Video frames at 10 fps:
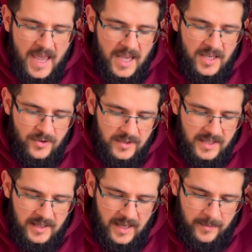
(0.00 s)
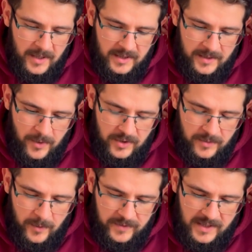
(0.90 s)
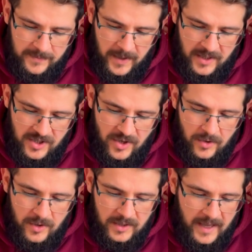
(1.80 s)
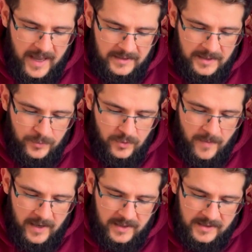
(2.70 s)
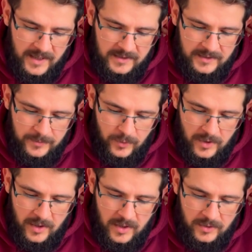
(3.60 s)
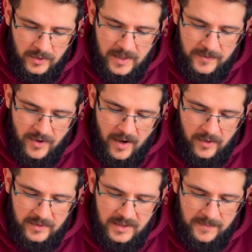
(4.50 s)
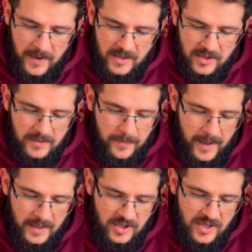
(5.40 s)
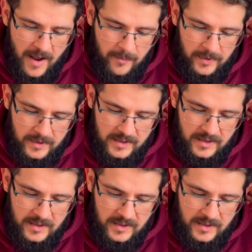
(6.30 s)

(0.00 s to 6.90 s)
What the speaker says: Use the table at the bottom of this page or the handy bookmark inside the book to keep track of the special page numbers.